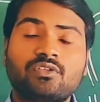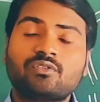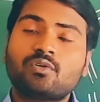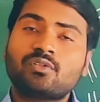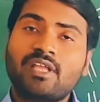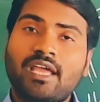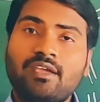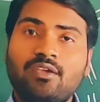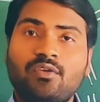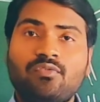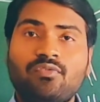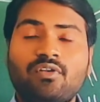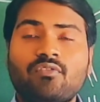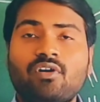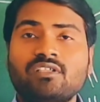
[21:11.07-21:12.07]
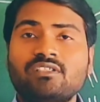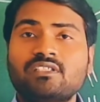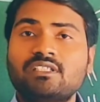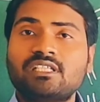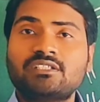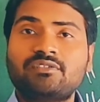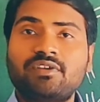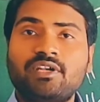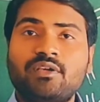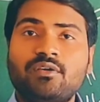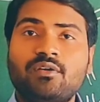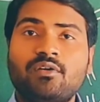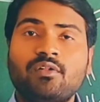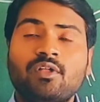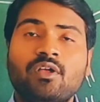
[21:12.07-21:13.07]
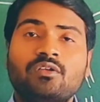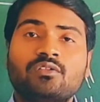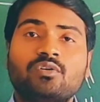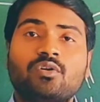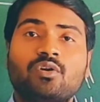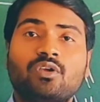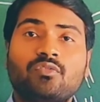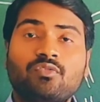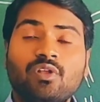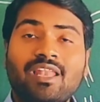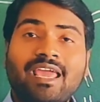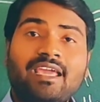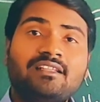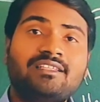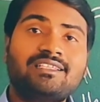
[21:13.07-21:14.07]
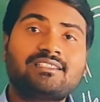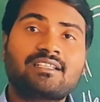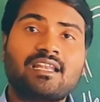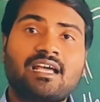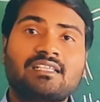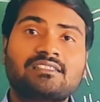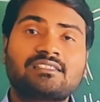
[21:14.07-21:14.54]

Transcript: So thank you for watching this video. So if you like this class,